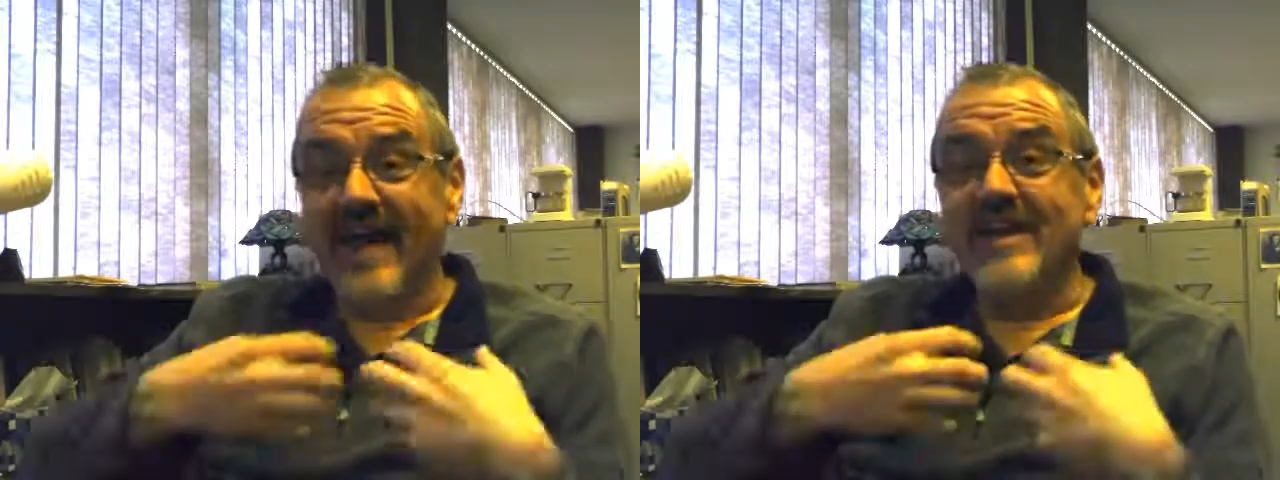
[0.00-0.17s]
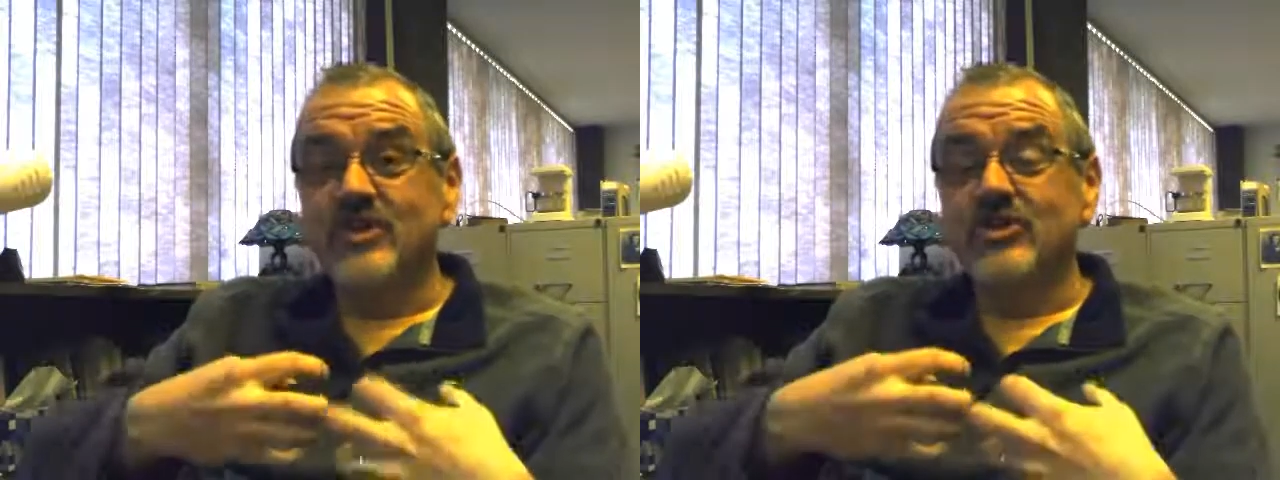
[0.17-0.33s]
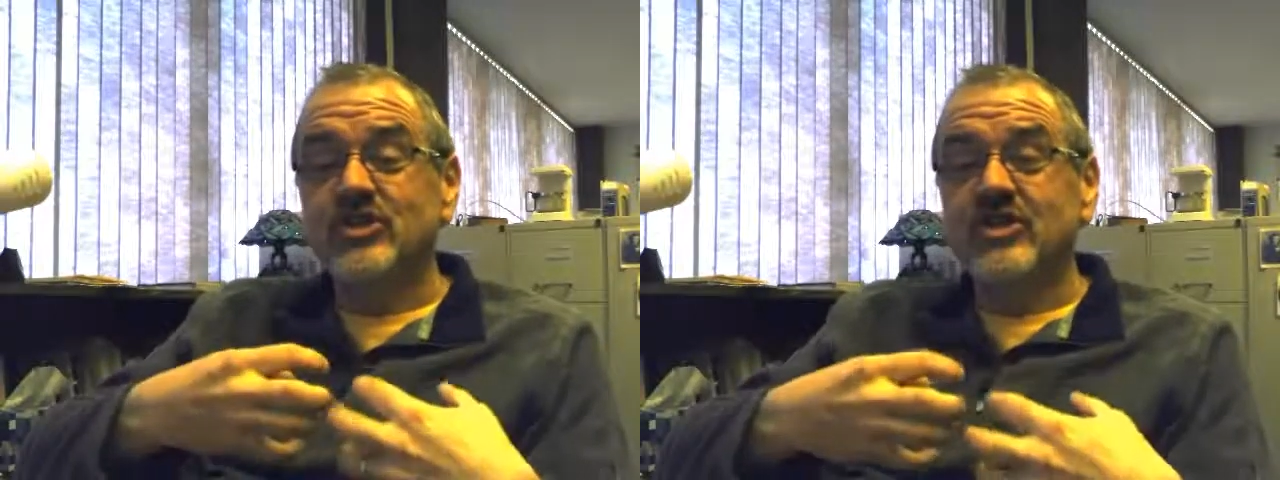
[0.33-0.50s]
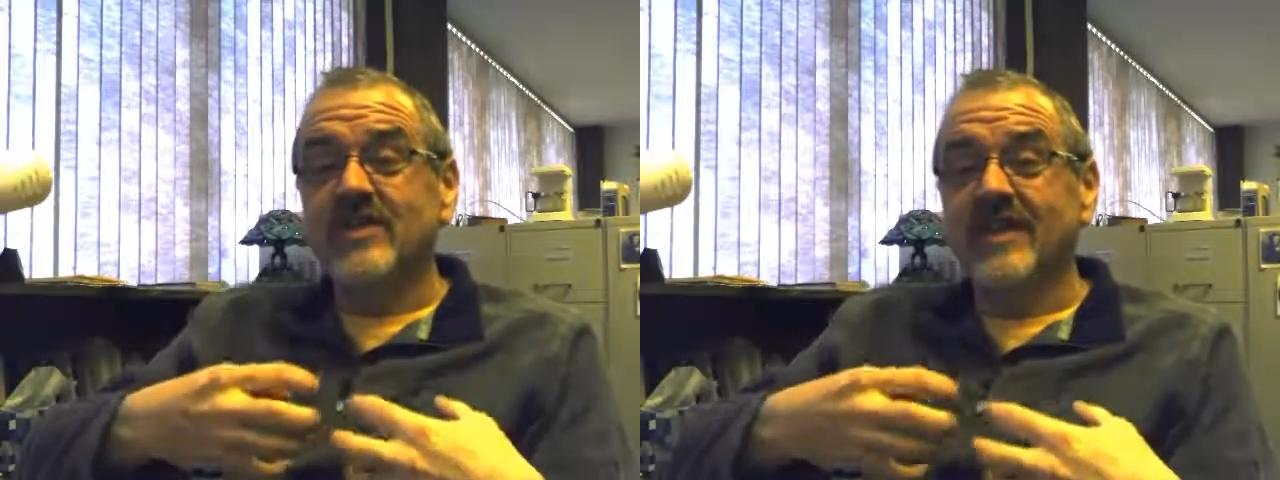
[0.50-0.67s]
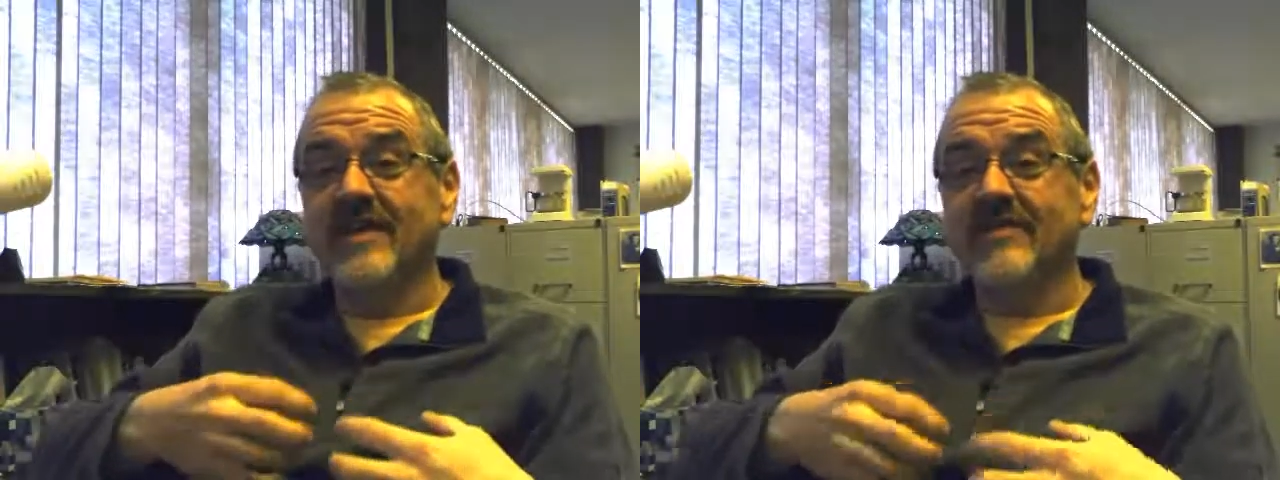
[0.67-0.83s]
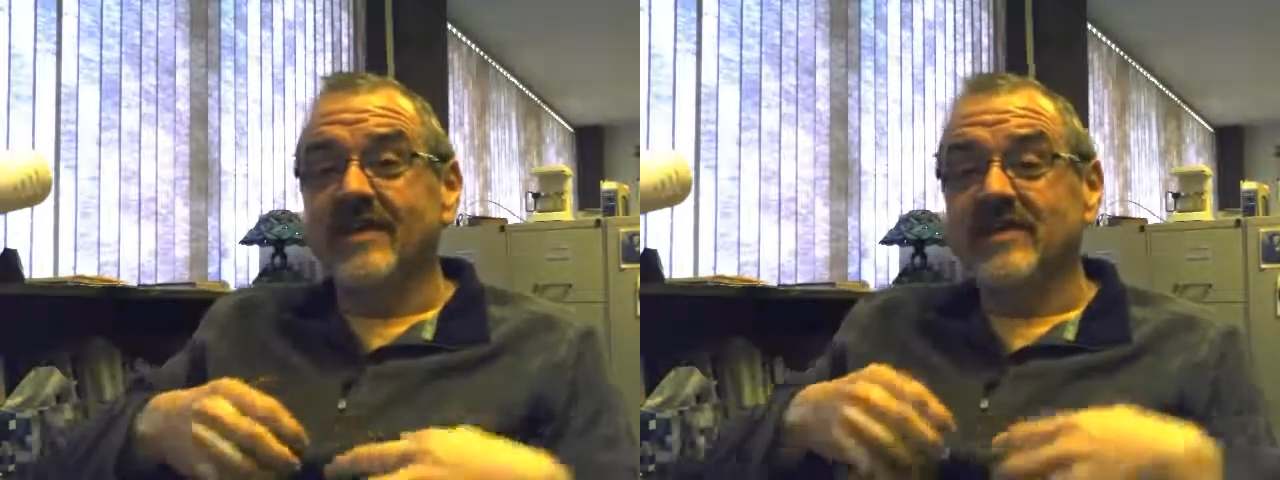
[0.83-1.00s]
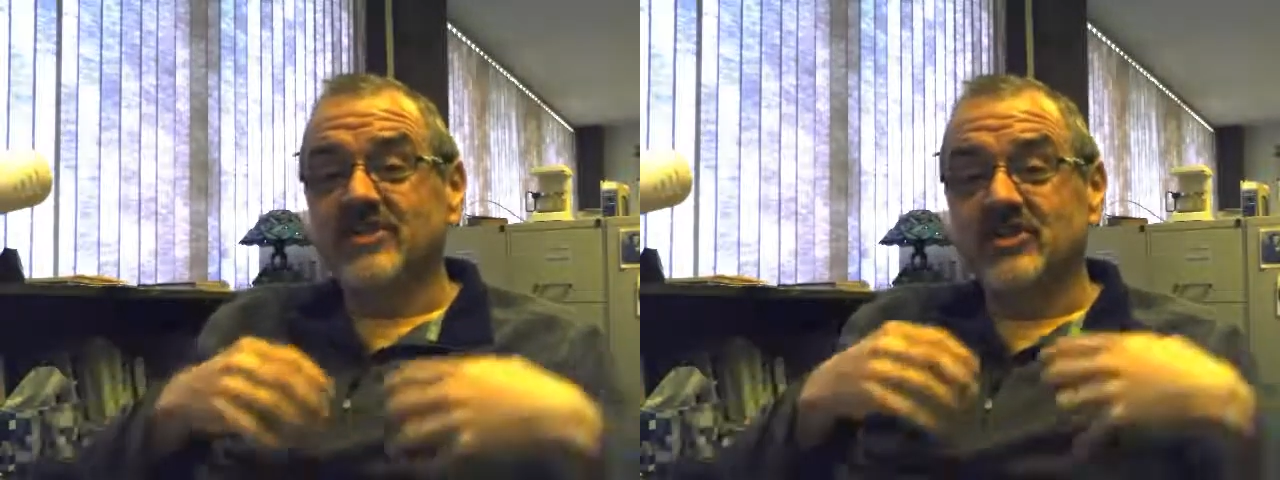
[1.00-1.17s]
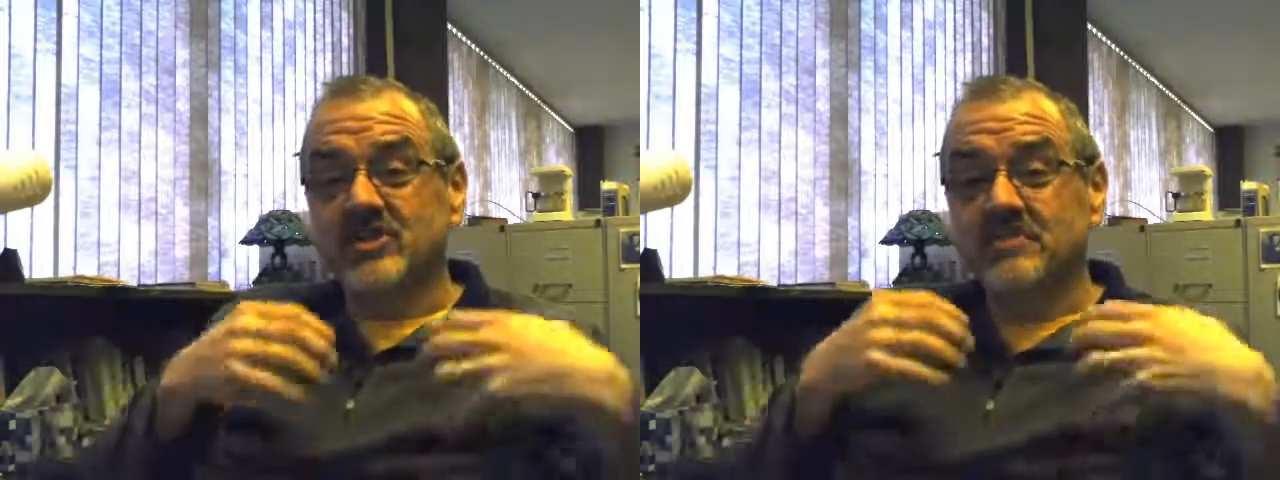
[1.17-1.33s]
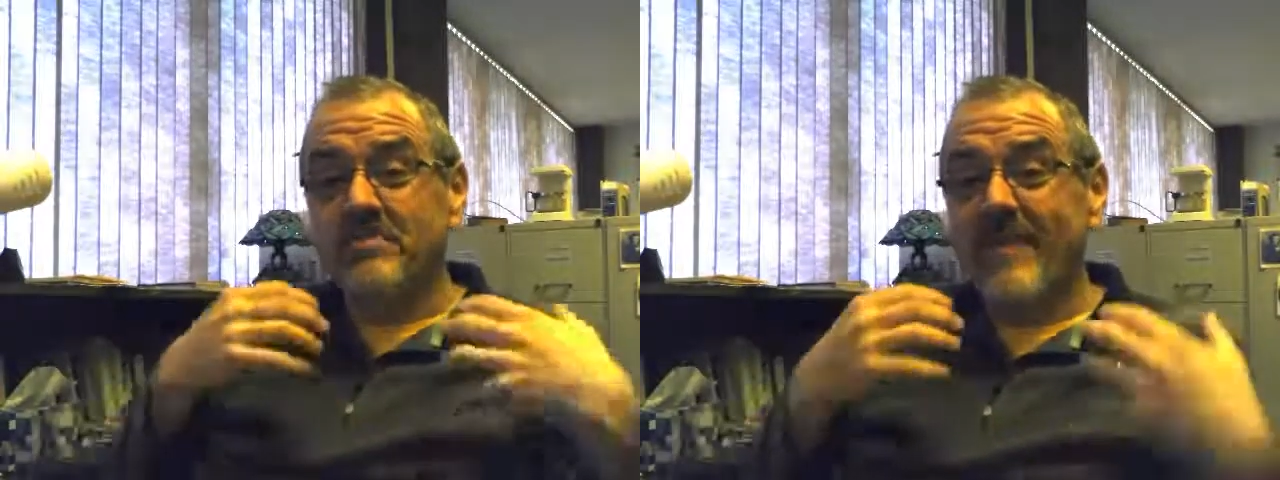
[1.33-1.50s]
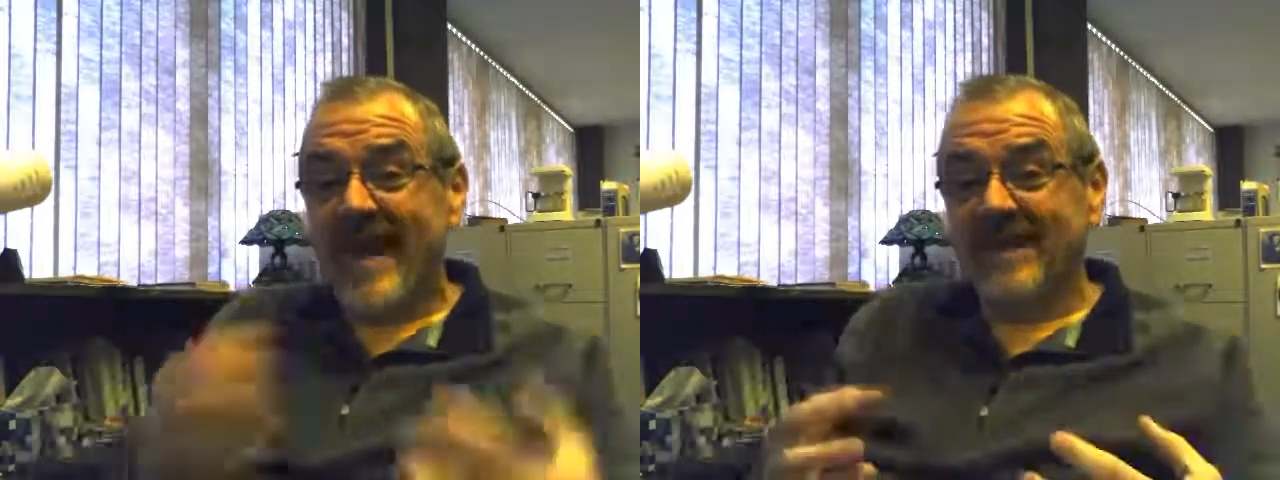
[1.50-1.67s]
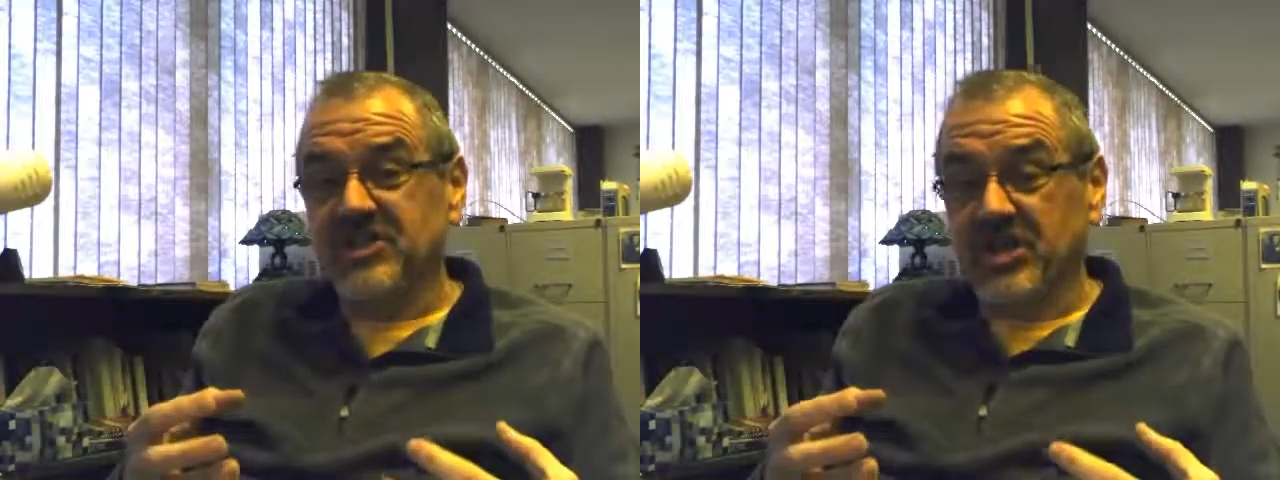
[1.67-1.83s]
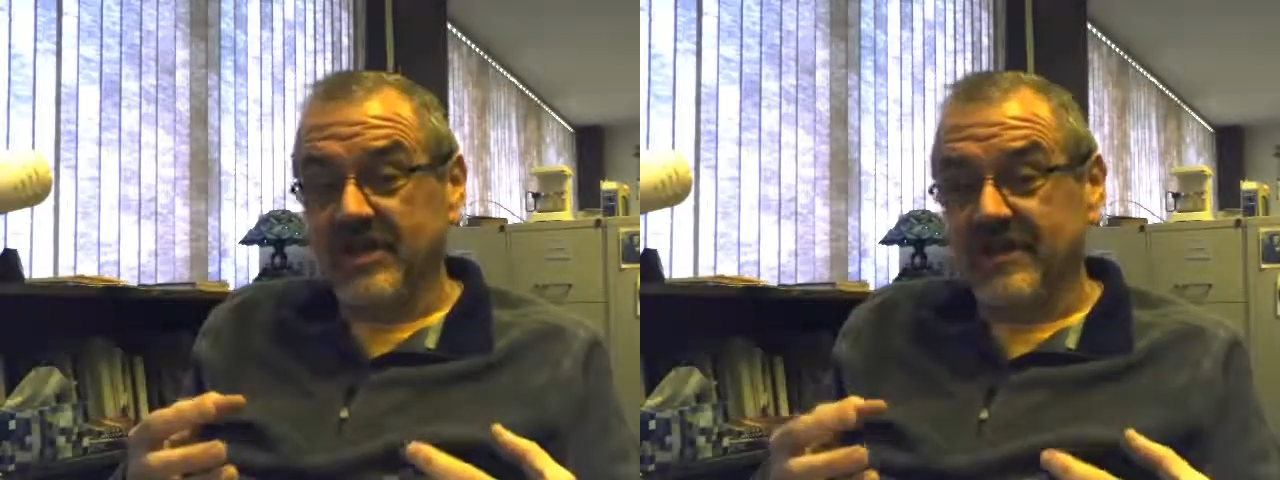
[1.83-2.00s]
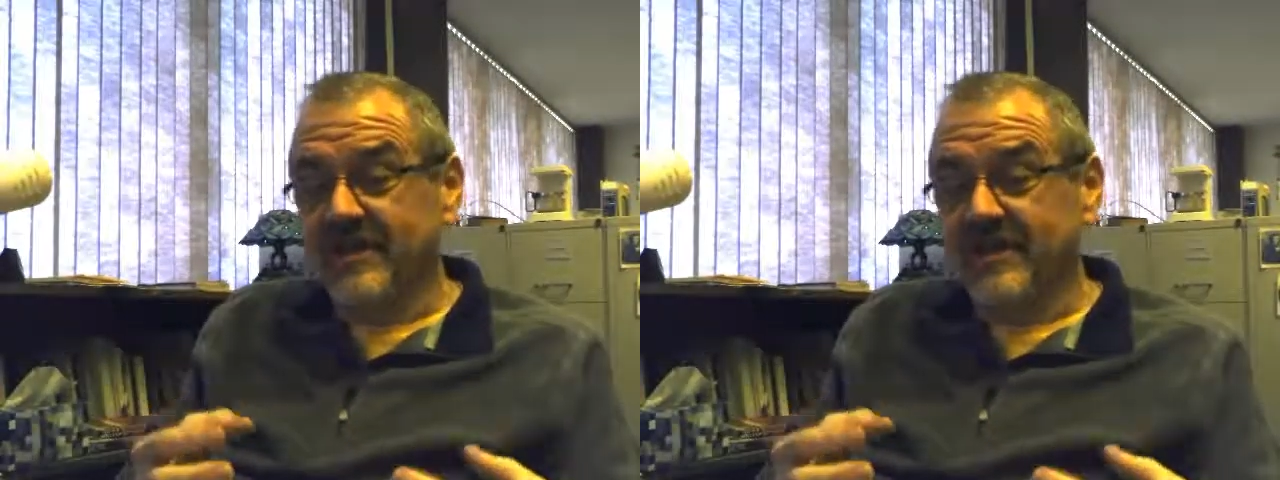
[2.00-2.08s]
used to think of it as just magic.